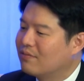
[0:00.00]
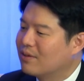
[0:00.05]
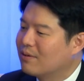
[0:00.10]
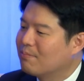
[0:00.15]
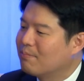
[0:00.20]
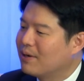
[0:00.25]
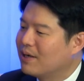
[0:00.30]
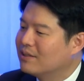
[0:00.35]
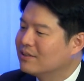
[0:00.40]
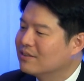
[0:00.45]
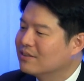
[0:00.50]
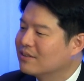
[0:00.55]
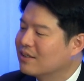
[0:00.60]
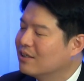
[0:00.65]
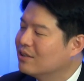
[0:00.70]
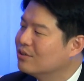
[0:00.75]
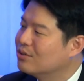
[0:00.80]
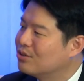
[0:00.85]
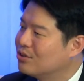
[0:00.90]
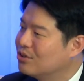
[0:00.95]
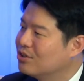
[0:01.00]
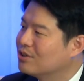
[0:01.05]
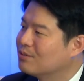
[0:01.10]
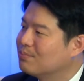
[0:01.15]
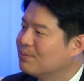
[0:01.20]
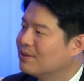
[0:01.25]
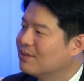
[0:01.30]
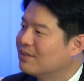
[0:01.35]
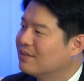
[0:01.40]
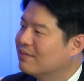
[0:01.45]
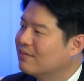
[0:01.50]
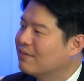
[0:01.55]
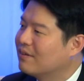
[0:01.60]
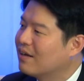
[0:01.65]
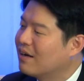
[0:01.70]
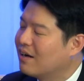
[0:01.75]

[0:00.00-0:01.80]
the patient can choose between